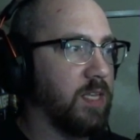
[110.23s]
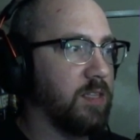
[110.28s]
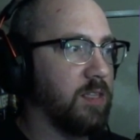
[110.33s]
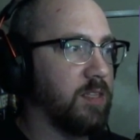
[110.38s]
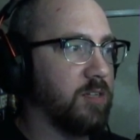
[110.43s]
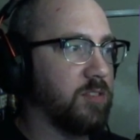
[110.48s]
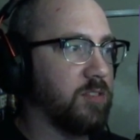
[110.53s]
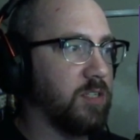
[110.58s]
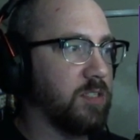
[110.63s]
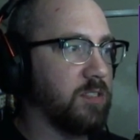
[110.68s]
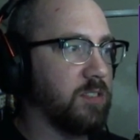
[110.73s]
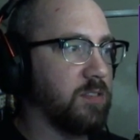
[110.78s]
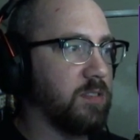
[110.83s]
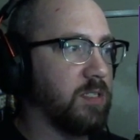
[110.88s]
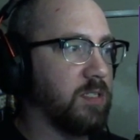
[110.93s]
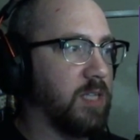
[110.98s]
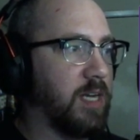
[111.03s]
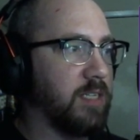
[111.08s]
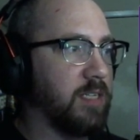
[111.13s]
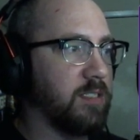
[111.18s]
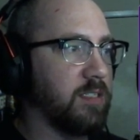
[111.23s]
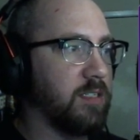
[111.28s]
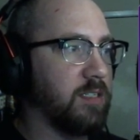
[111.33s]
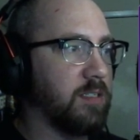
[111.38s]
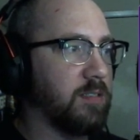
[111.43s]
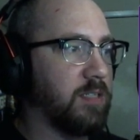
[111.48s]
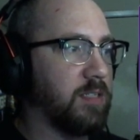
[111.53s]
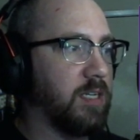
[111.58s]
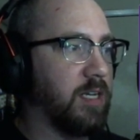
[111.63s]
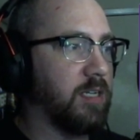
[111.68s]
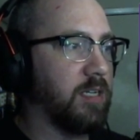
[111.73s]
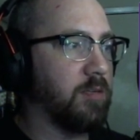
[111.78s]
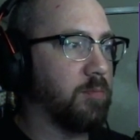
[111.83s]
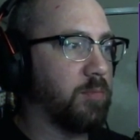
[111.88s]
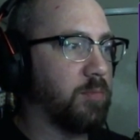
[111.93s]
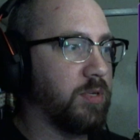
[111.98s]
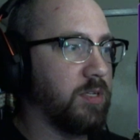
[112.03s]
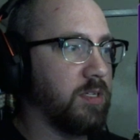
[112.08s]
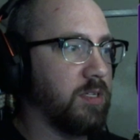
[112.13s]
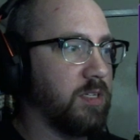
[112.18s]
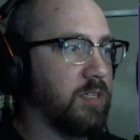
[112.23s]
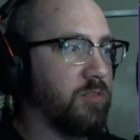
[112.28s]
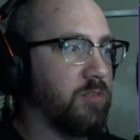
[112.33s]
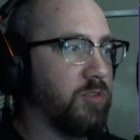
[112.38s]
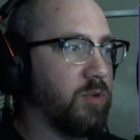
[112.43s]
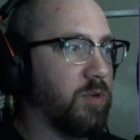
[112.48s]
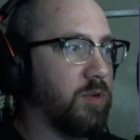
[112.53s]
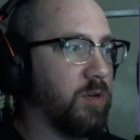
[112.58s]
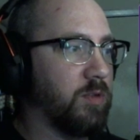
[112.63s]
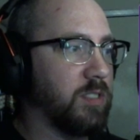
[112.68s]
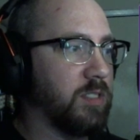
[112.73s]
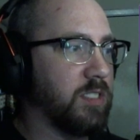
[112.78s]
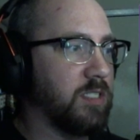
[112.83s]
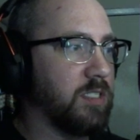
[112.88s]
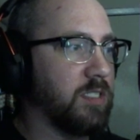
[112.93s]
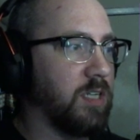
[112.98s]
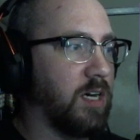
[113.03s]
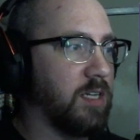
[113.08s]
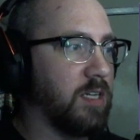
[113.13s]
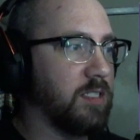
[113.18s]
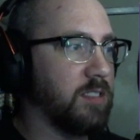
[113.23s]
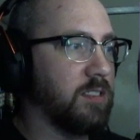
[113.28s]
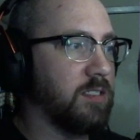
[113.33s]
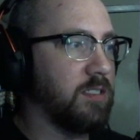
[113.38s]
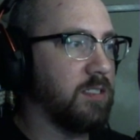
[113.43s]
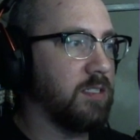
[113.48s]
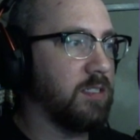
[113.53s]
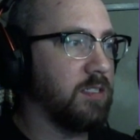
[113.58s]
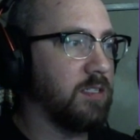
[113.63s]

There's also Glasgow and Edinburgh if you go into Scotland.